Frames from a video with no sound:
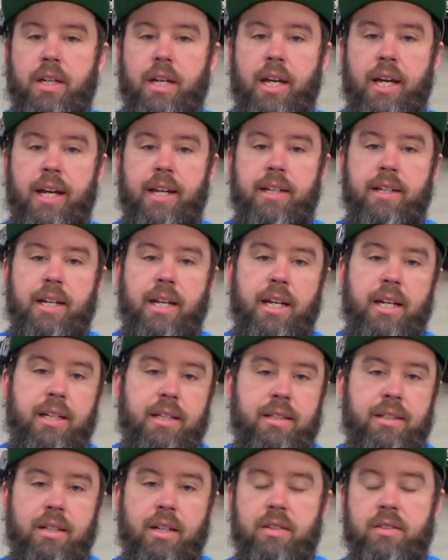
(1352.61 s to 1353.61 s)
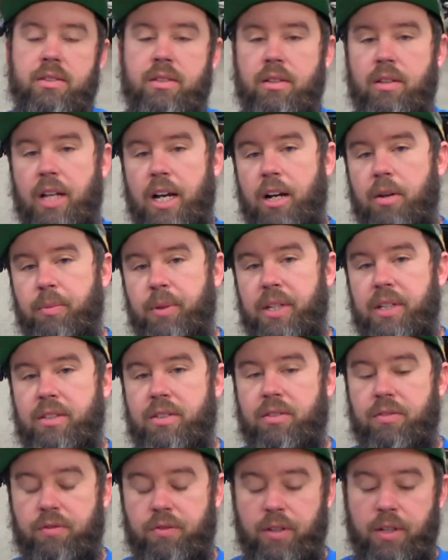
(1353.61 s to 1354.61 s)
And it doesn't allow me
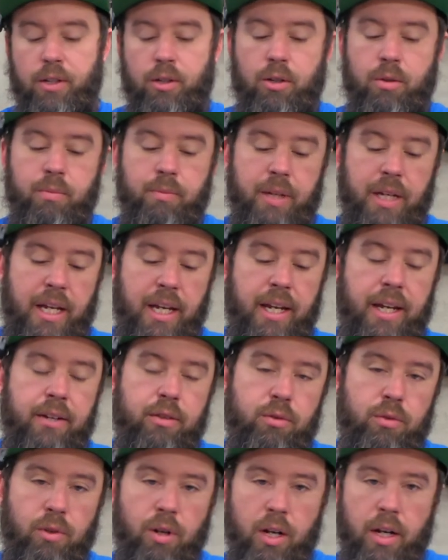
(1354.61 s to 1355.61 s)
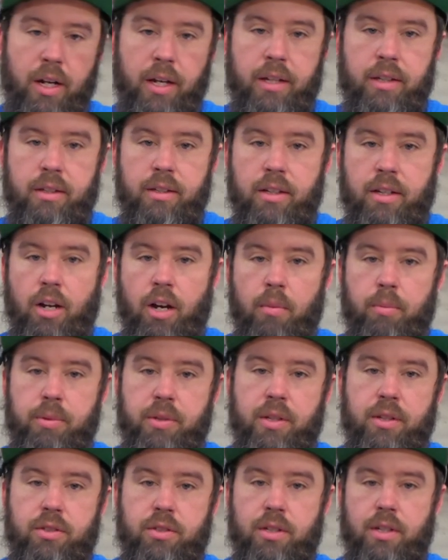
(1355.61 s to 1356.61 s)
to film and run the
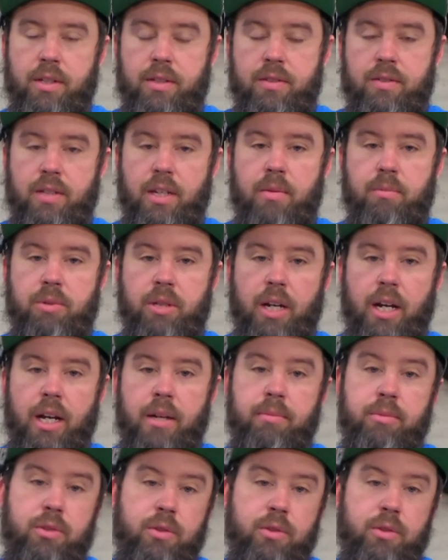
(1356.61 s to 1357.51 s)
competition at the same time.